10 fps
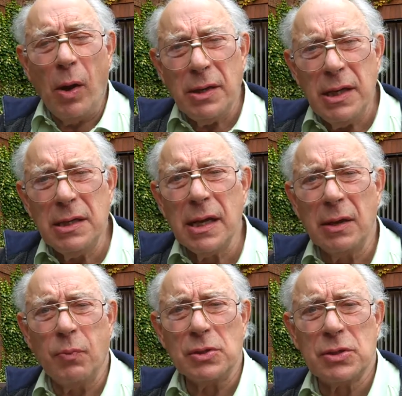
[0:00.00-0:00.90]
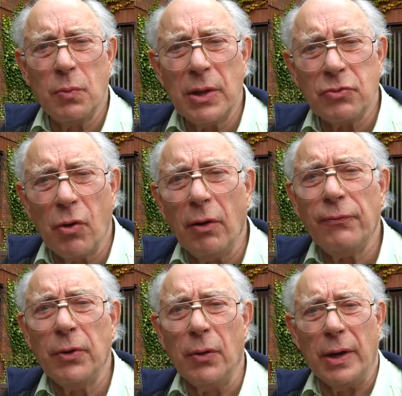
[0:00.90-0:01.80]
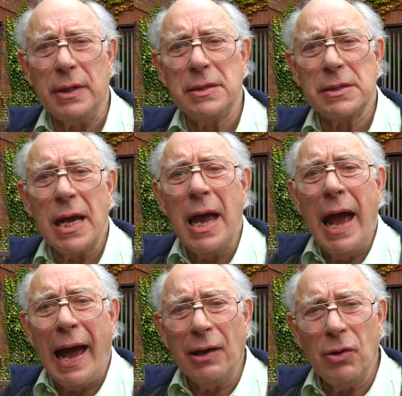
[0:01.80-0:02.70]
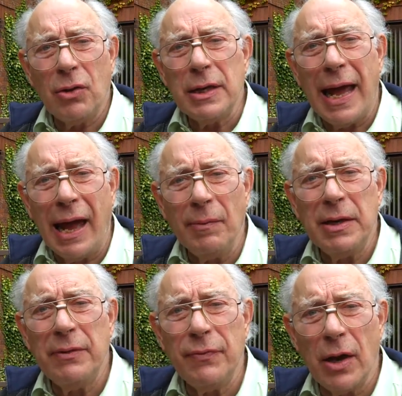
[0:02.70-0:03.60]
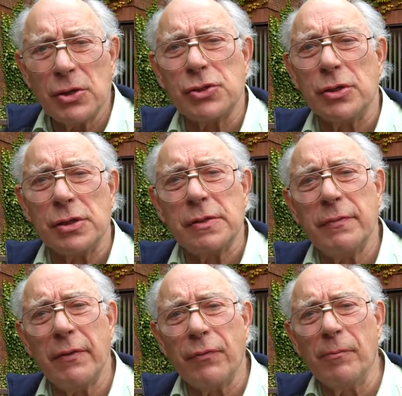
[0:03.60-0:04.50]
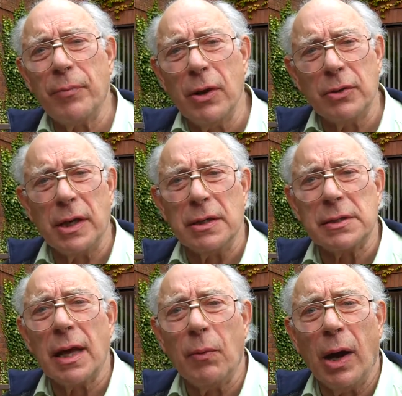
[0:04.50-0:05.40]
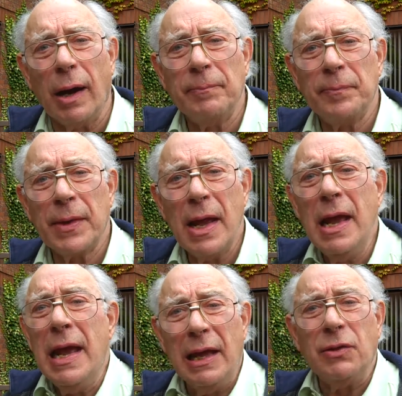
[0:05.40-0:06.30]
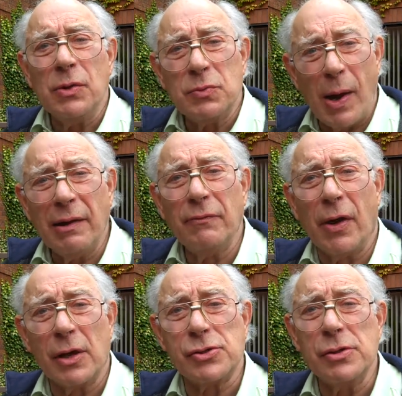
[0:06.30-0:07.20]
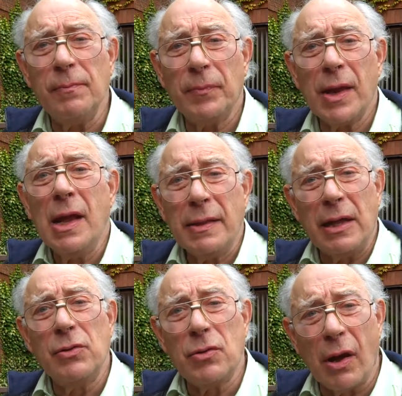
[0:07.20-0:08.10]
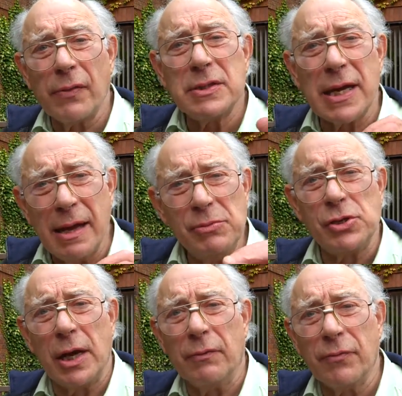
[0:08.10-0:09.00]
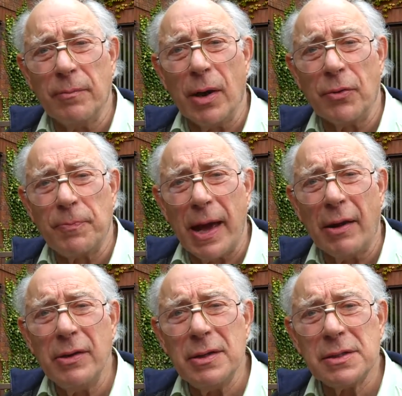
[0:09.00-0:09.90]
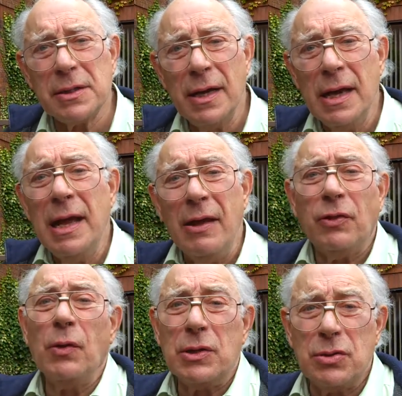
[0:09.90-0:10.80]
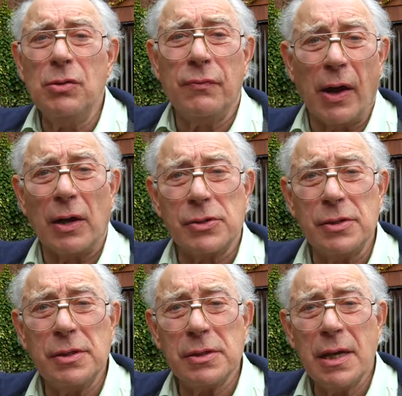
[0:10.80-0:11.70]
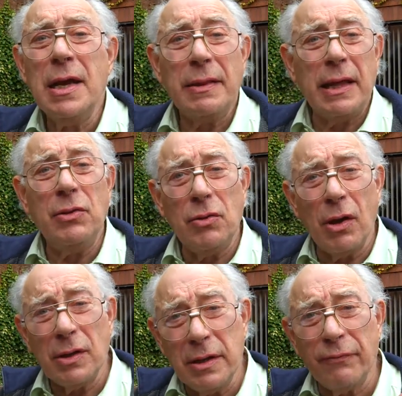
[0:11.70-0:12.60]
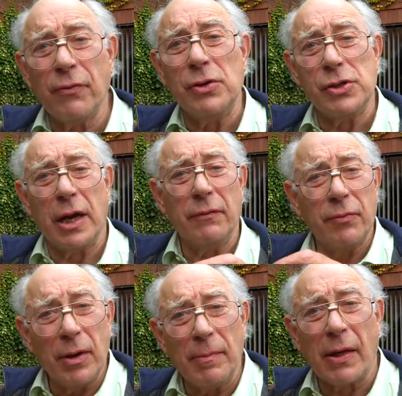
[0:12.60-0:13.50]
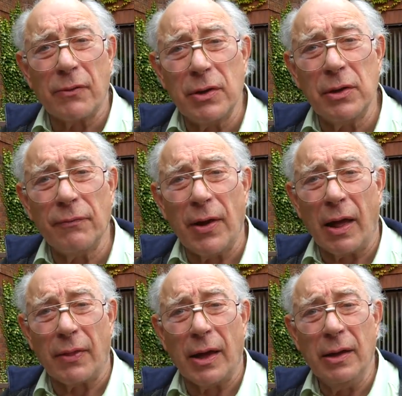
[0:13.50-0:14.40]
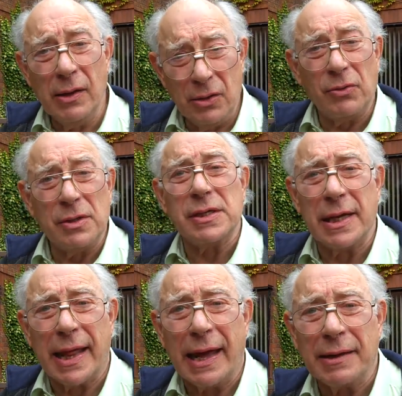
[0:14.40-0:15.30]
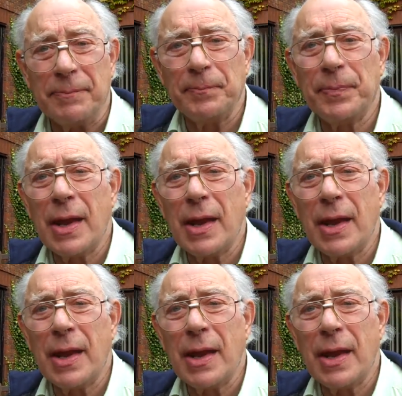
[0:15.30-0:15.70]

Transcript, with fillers: What he did was to withdraw fluids and look at how many versions of different proteins there were. If there was one version, then you got the same gene from both parents. If there were two versions, then you got a different gene from your mother and your father. You can see that.